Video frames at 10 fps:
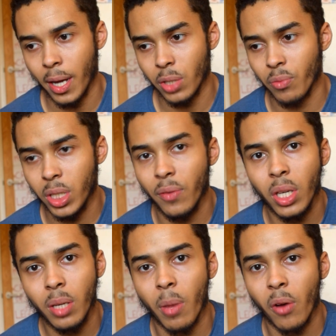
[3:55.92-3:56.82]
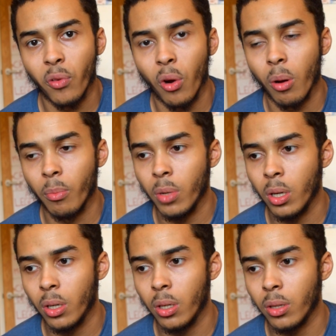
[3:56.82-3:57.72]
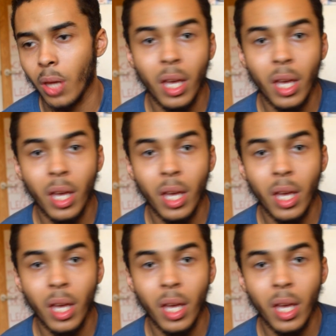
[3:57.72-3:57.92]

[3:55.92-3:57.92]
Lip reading: actually received the email from the